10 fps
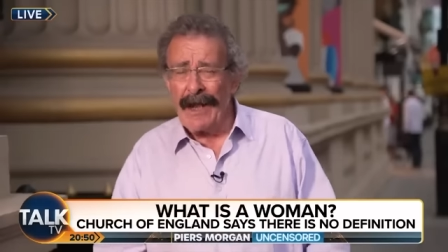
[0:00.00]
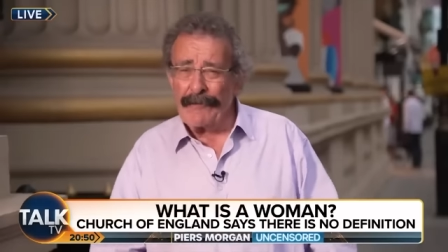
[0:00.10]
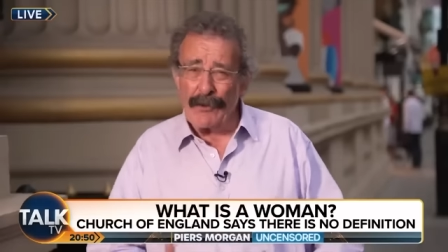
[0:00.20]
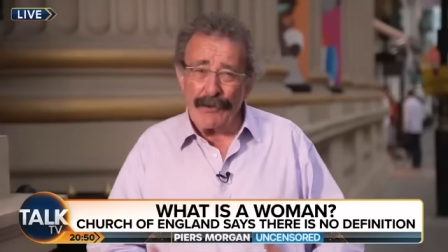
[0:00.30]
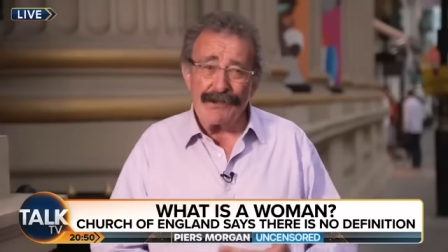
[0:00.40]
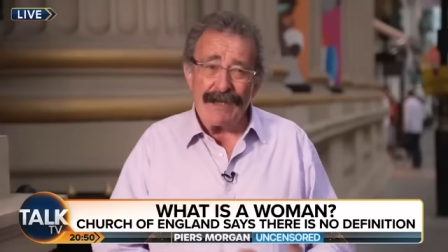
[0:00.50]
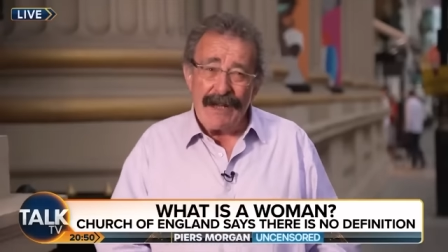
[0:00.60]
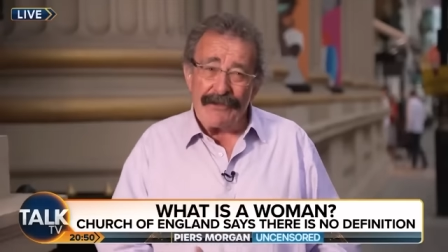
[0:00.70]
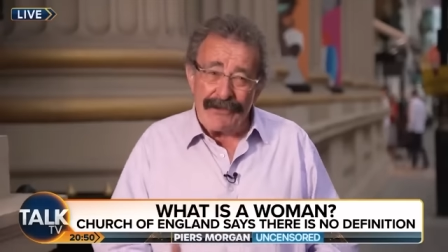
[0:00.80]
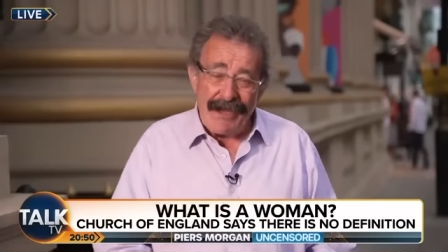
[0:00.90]
Of course,
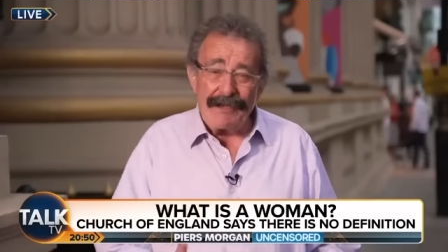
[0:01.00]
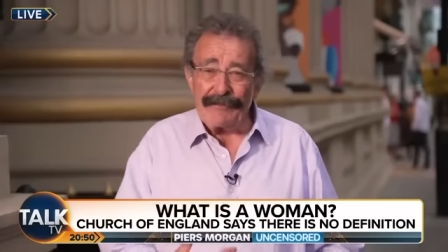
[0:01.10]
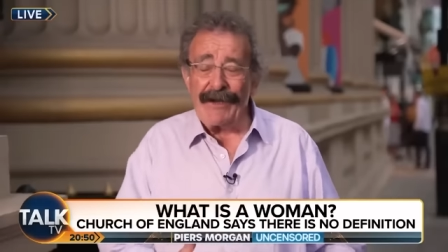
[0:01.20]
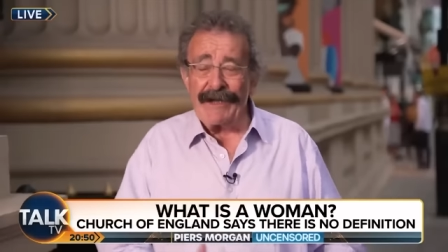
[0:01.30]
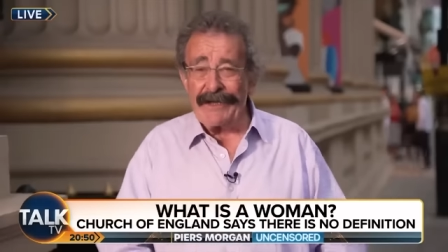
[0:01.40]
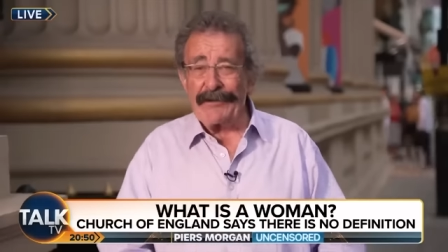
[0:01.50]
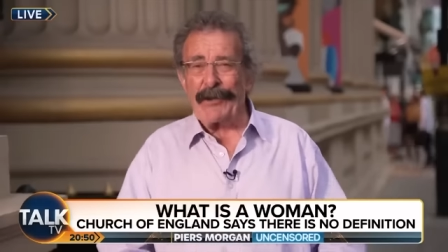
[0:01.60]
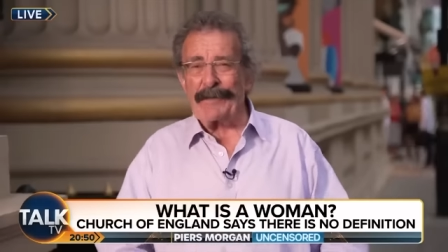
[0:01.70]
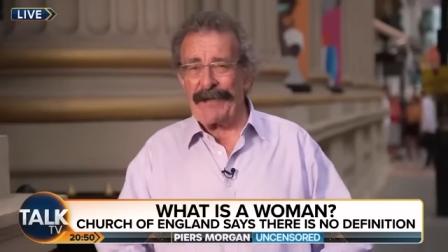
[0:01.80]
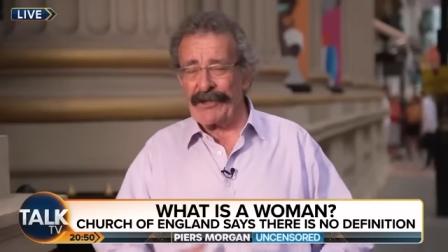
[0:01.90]
they define in
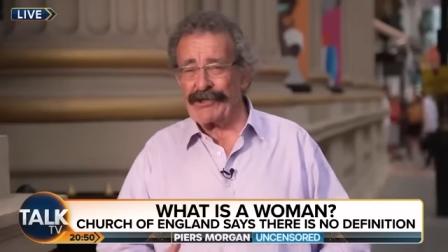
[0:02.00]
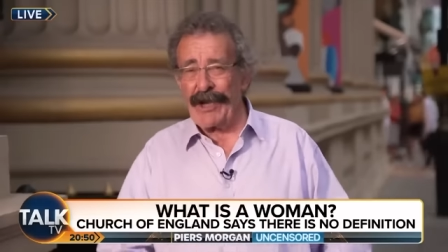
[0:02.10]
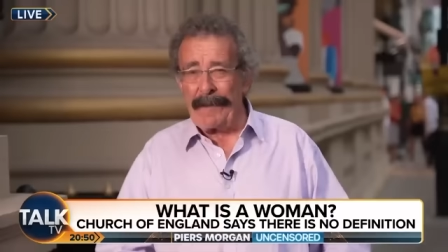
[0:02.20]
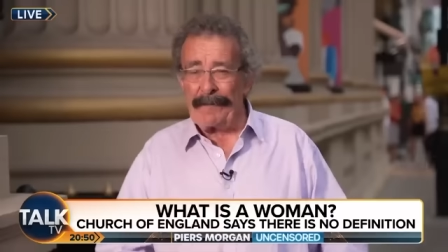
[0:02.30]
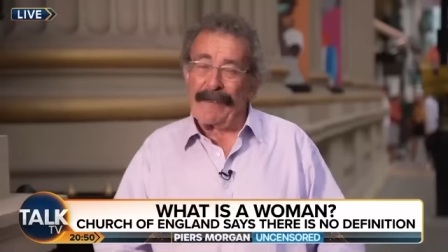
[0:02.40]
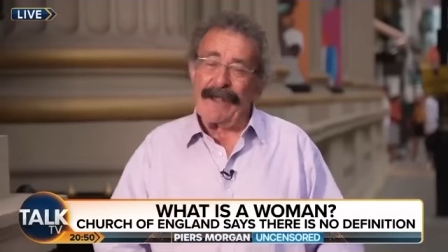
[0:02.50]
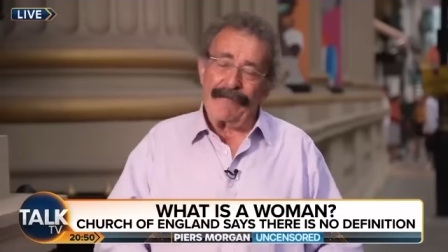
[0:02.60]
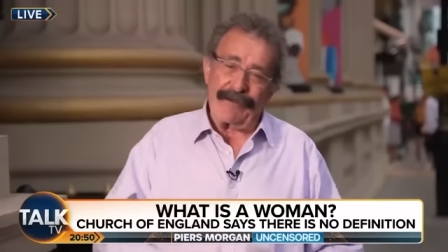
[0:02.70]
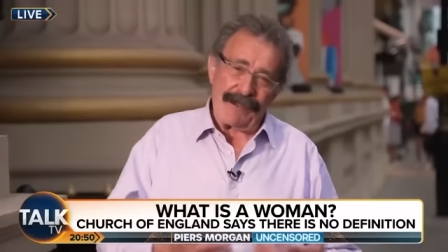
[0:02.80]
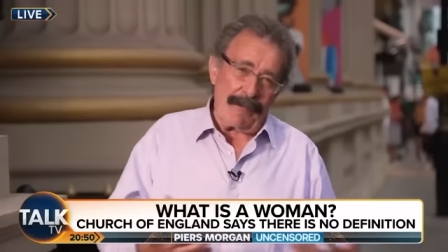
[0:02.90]
terms of our shape,
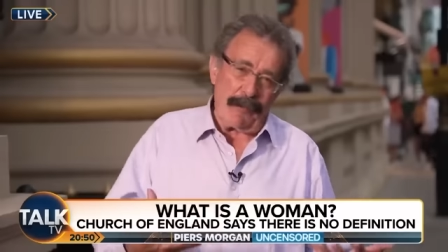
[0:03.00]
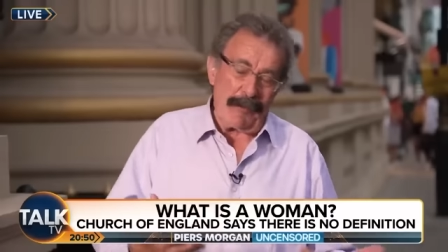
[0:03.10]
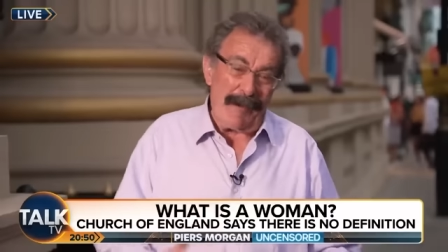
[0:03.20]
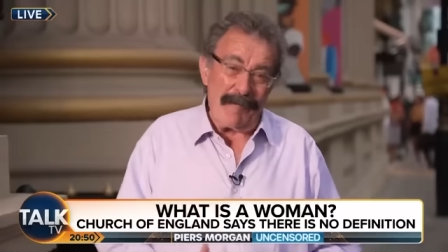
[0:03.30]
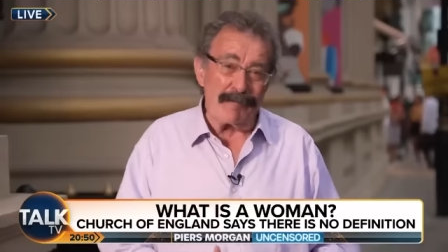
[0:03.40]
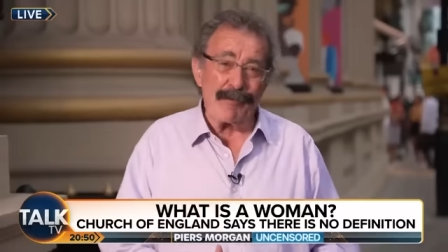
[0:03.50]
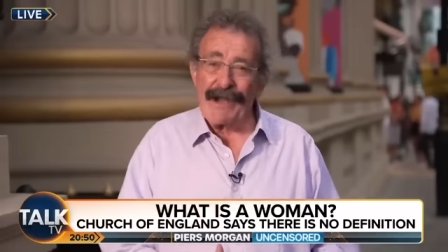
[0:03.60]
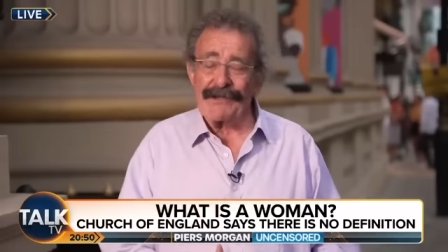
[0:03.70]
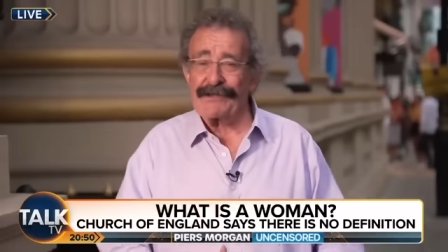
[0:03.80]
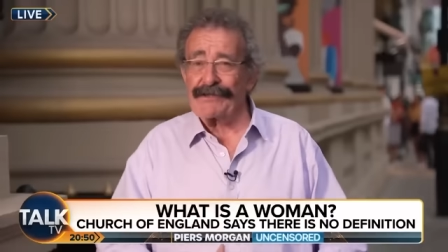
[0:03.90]
for example, where they have
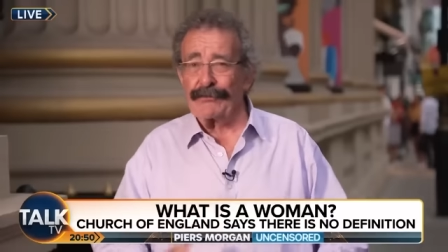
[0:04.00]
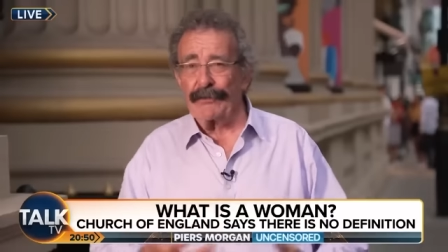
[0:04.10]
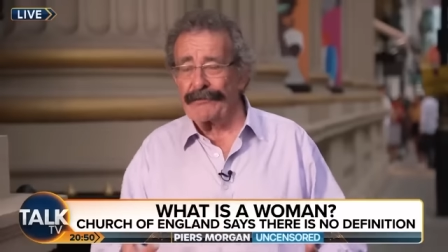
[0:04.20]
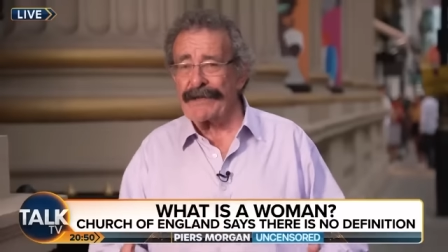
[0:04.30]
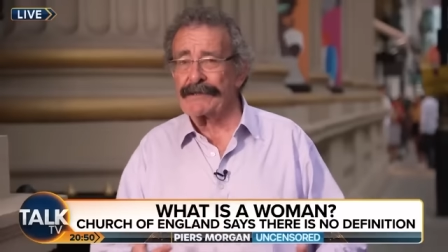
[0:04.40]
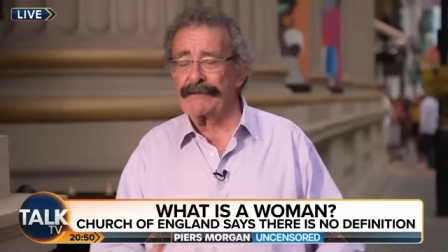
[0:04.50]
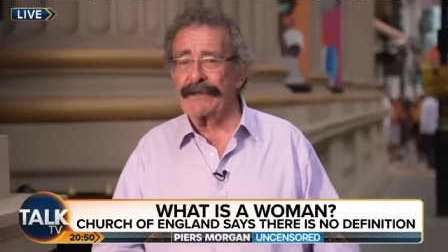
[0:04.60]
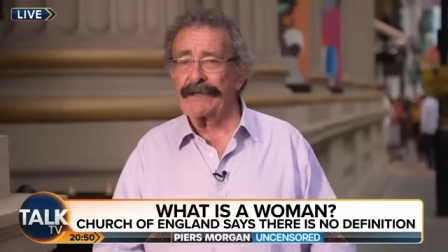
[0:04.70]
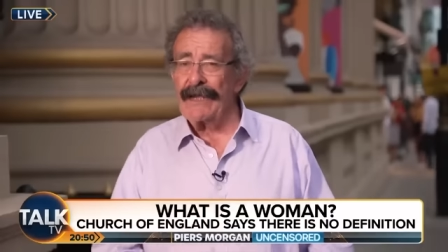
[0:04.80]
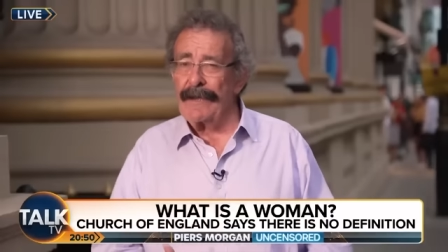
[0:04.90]
breasts and all the rest of
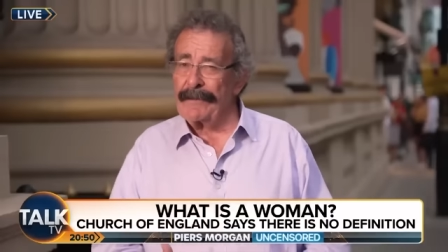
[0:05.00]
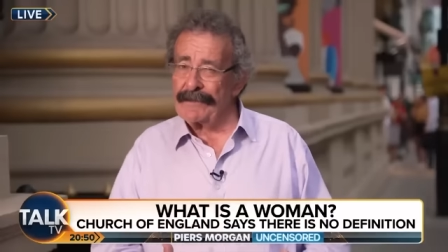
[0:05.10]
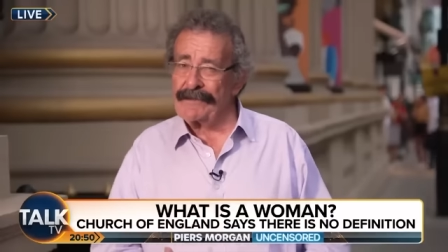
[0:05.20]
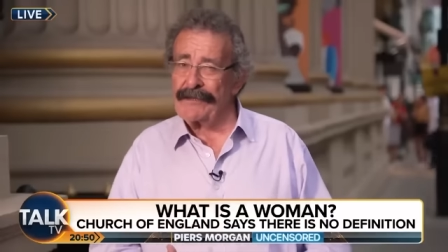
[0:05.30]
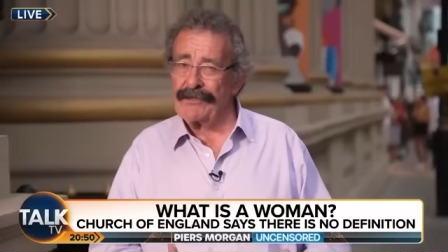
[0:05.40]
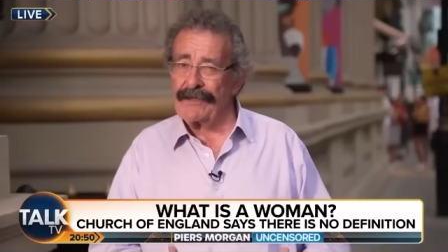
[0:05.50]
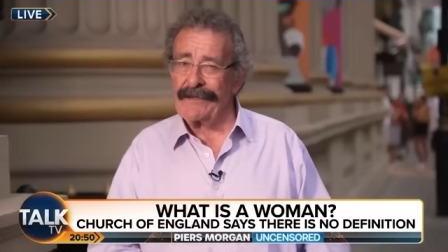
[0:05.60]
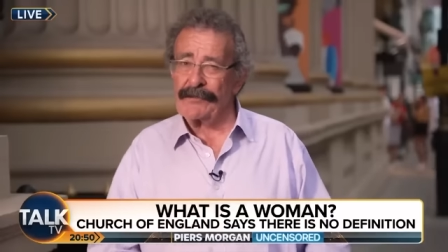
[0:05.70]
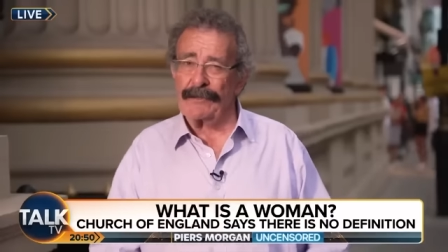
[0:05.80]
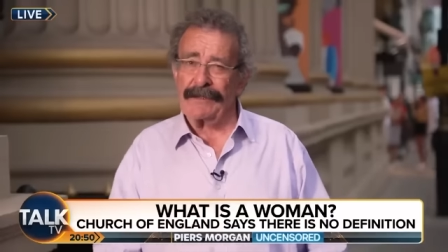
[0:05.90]
it. But essentially,
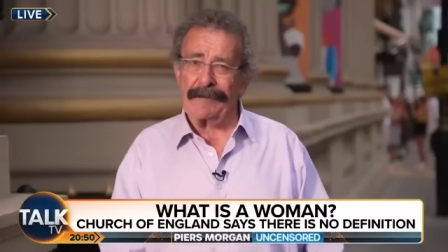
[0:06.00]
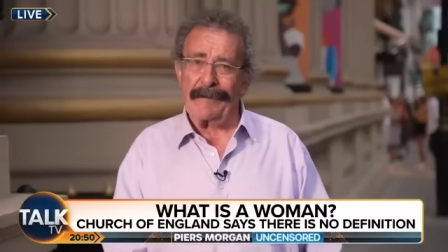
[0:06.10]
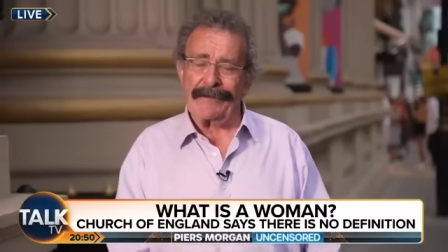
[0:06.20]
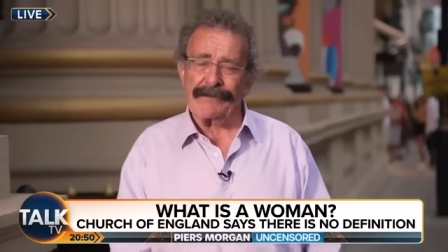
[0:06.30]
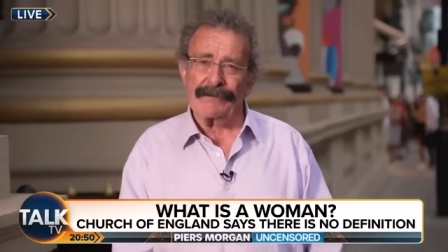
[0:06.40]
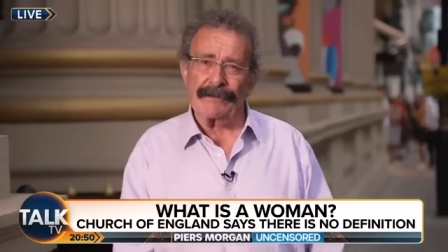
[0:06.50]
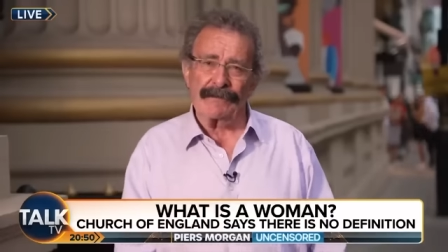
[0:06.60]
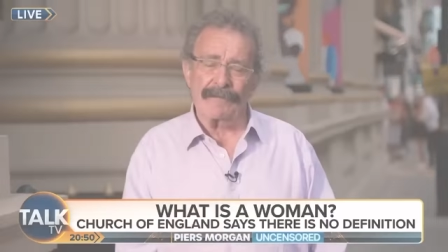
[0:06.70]
that's what it amounts to.